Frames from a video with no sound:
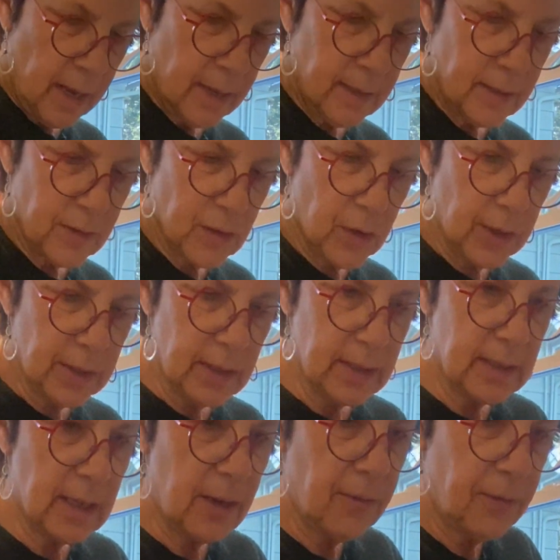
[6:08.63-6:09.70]
And it's going to
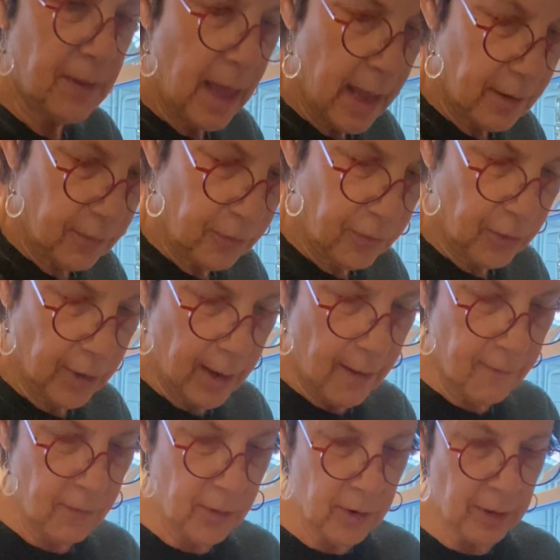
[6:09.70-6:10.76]
stay flat
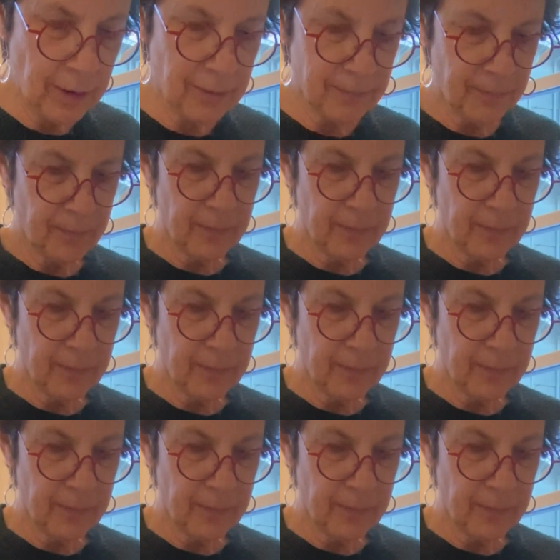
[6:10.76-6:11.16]
forever.